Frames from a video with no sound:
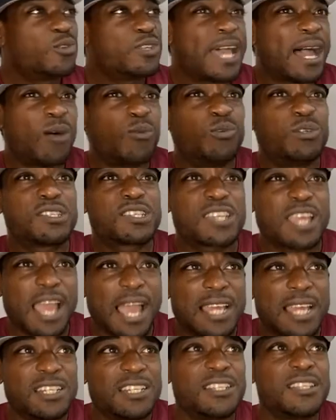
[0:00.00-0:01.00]
That was
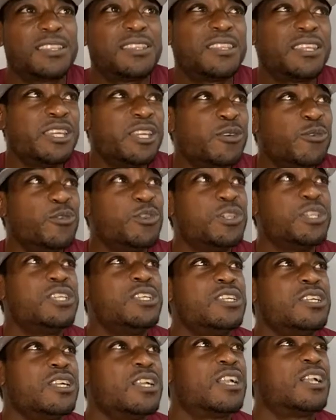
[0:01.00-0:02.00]
kind of the
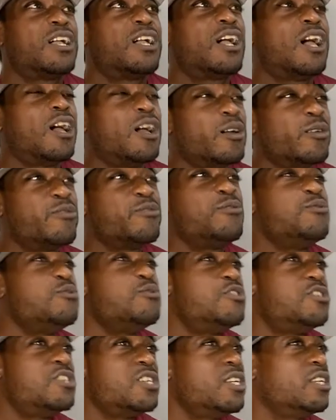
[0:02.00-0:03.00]
theory of
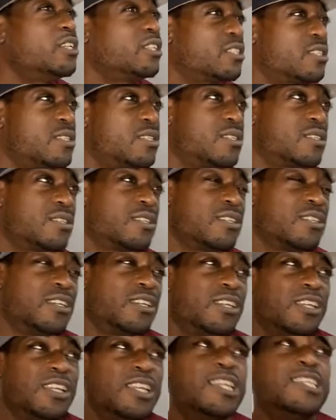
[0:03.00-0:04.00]
eugenics,
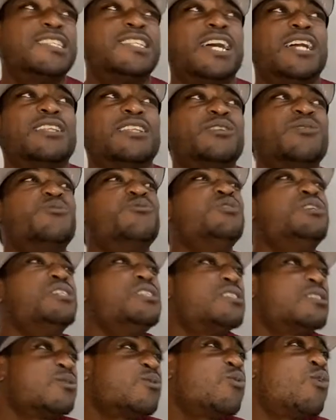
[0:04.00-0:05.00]
is that the
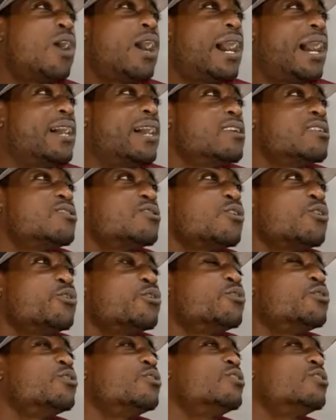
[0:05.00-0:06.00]
reason why
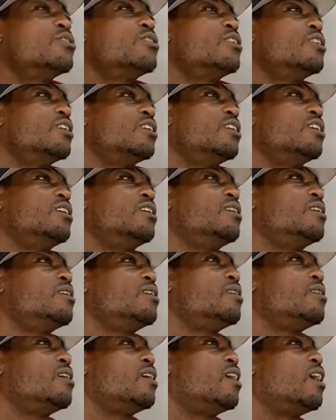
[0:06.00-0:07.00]
certain
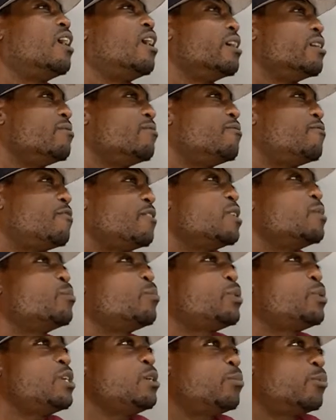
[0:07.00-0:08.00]

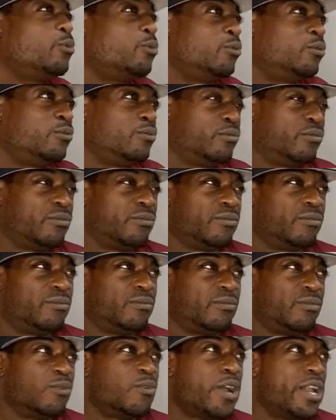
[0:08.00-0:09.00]
unfit people,
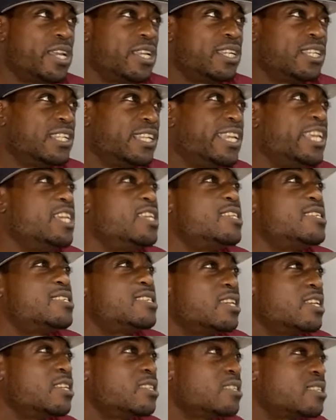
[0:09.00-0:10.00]
right,
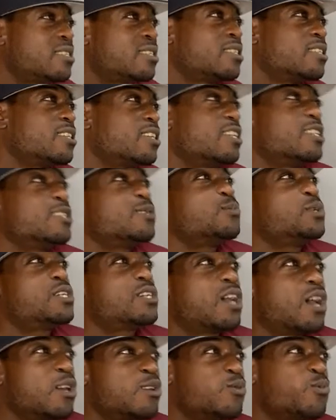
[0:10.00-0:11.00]
exist is
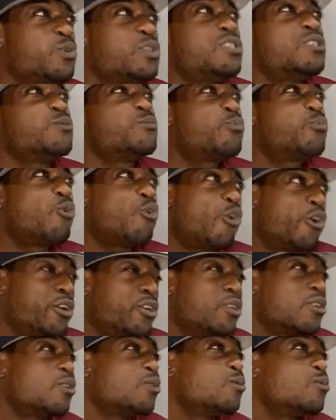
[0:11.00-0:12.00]
because we
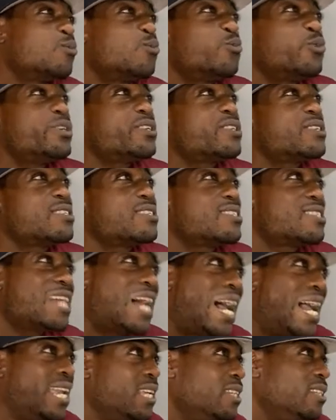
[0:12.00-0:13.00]
supporting them with
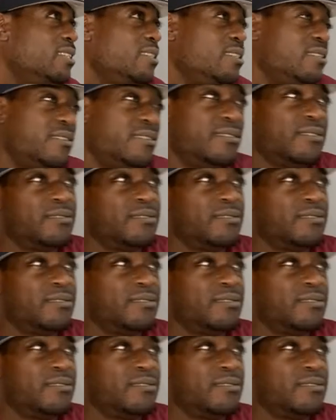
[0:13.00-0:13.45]
society.